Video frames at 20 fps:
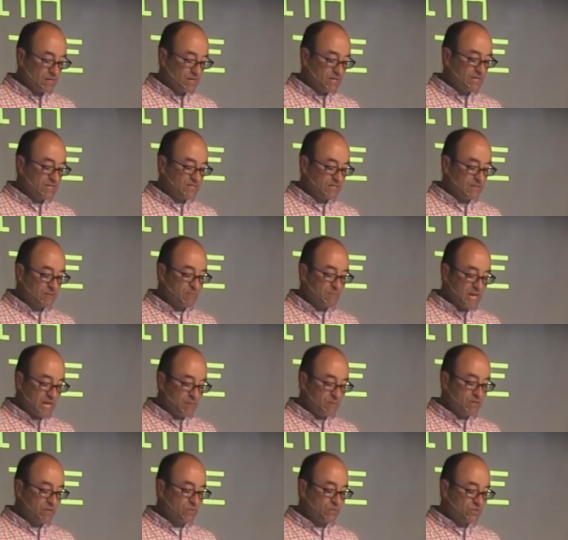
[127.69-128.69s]
Then he said,
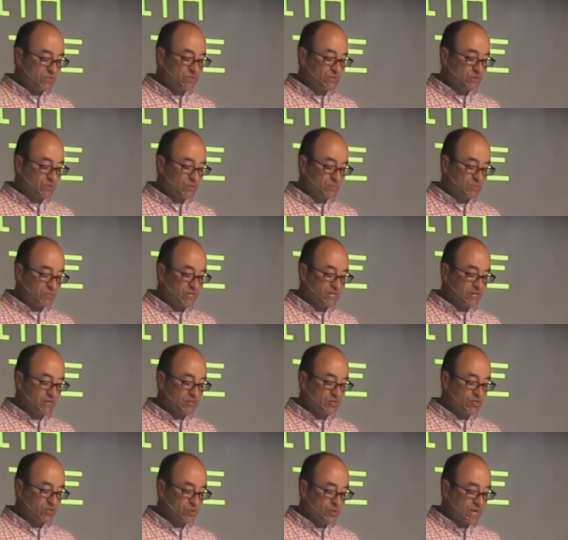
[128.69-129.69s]
Maybe it was those
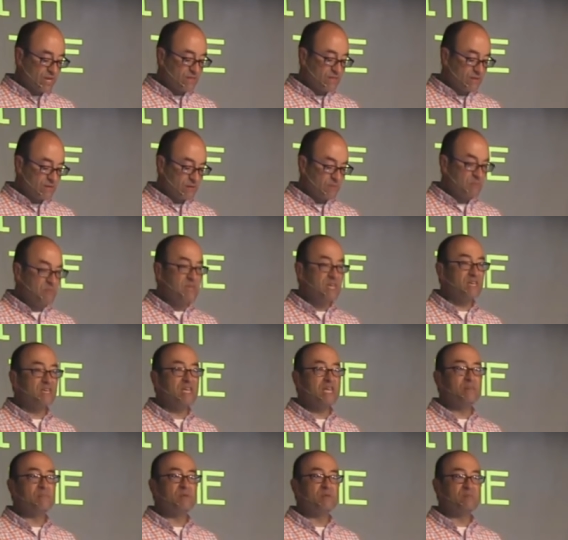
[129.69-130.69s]
prayers strengthening me,
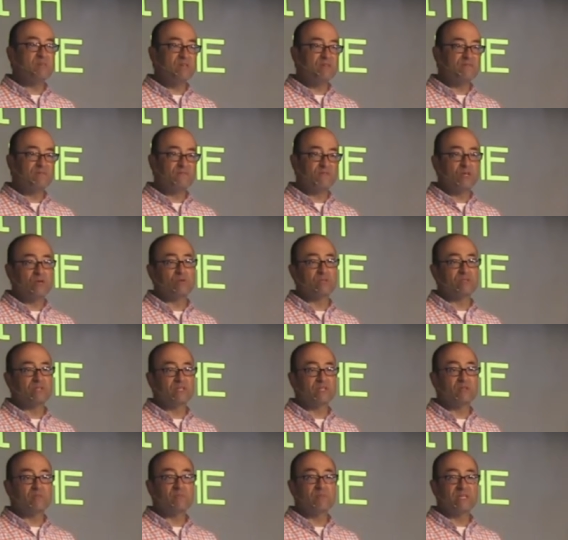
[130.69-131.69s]
keeping me afloat
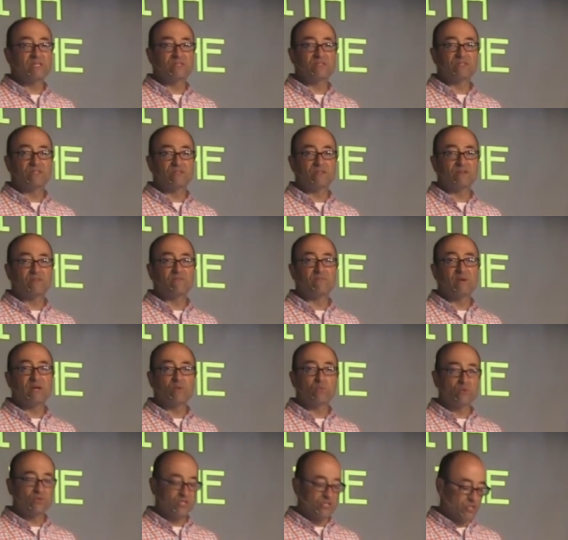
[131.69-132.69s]
in the midst of
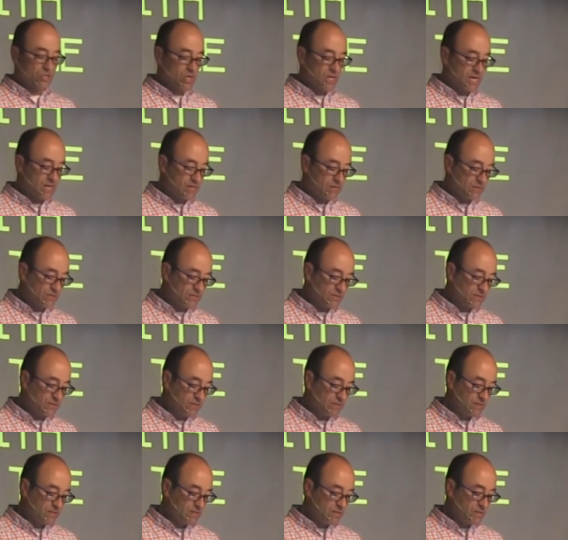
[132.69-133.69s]
my worst
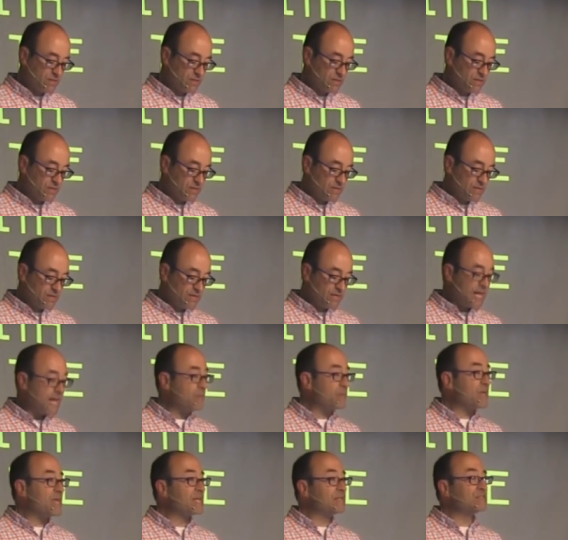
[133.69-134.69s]
trials.
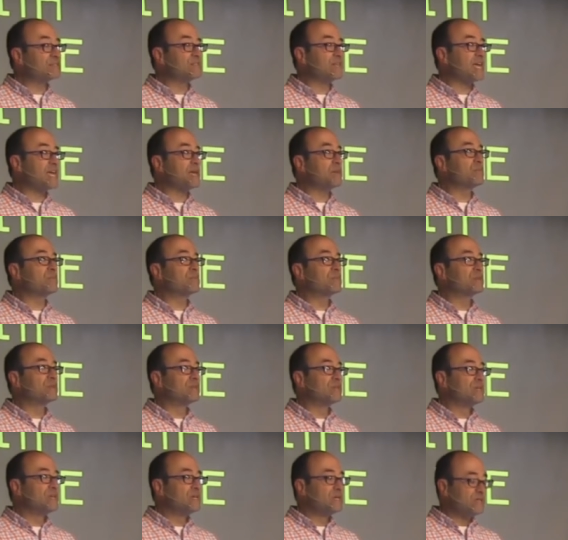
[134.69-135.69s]
That man's name?
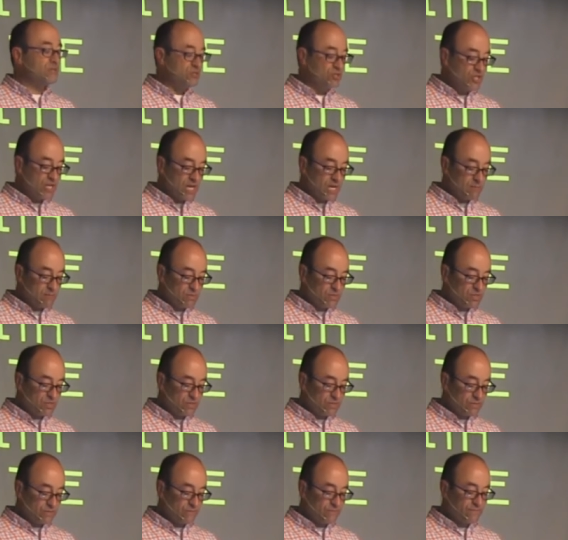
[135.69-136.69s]

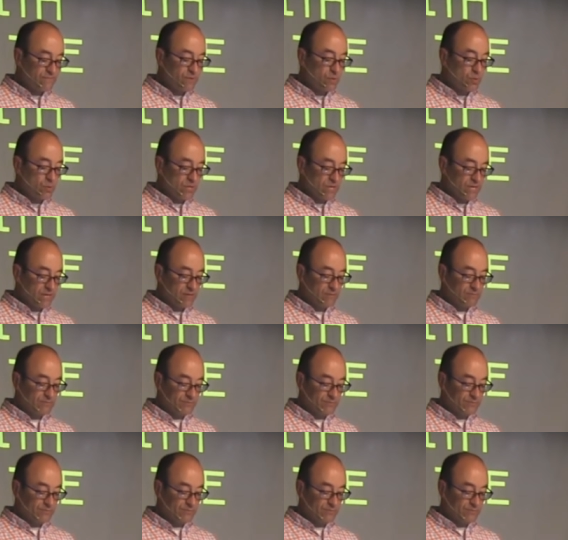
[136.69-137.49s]
James Foley.